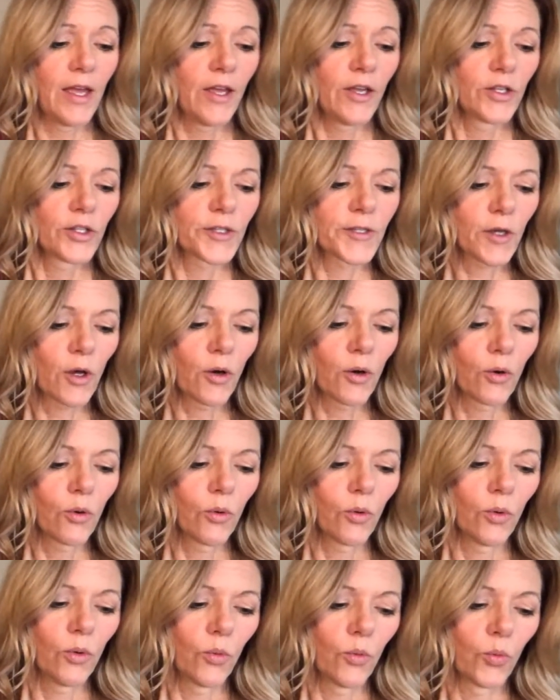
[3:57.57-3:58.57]
So
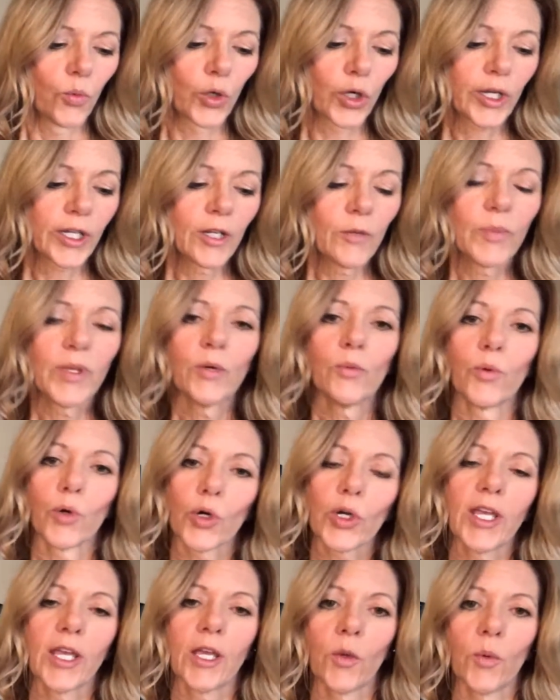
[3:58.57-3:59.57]
we're going to be
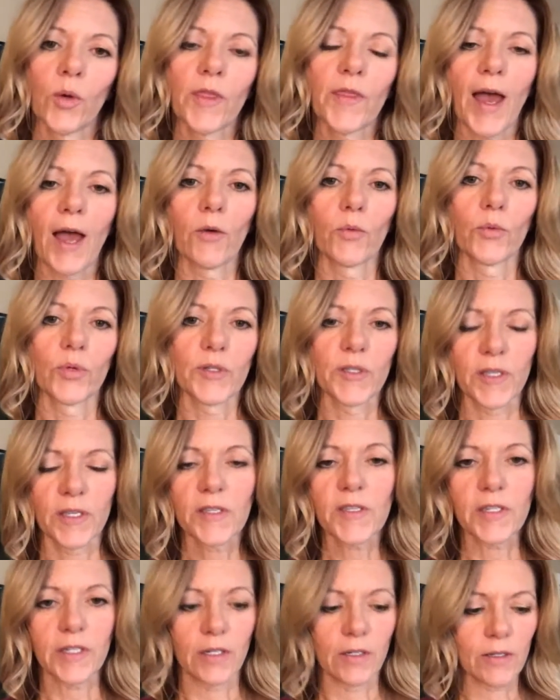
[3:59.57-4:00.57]
working with that
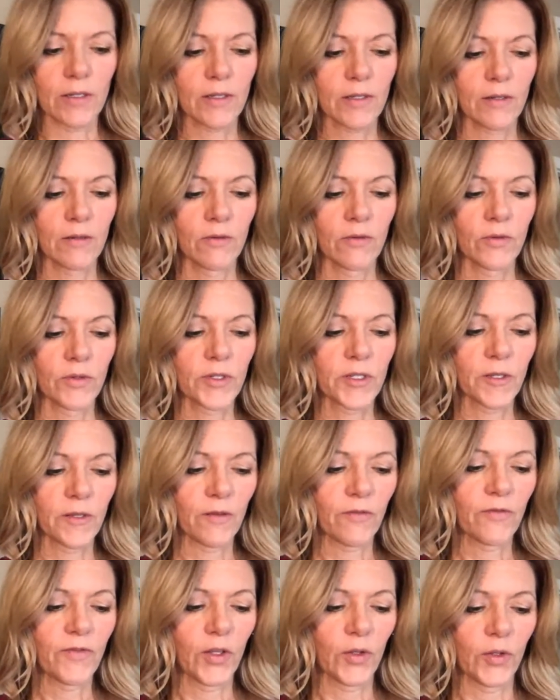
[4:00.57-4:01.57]
resistance to
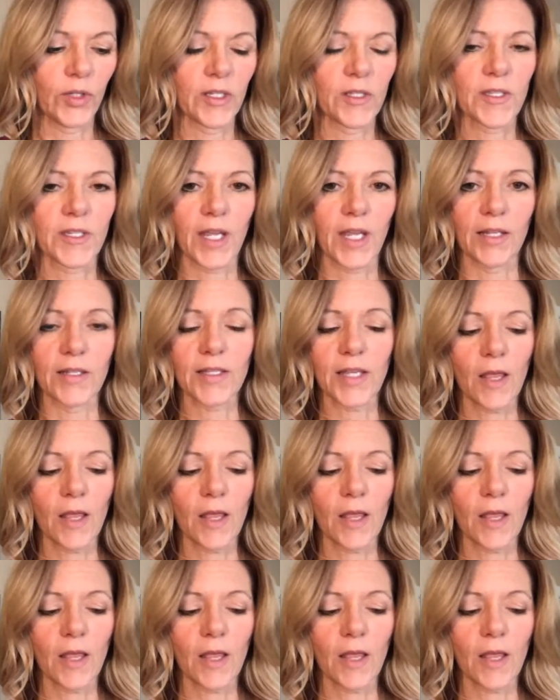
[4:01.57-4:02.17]
the feeling states.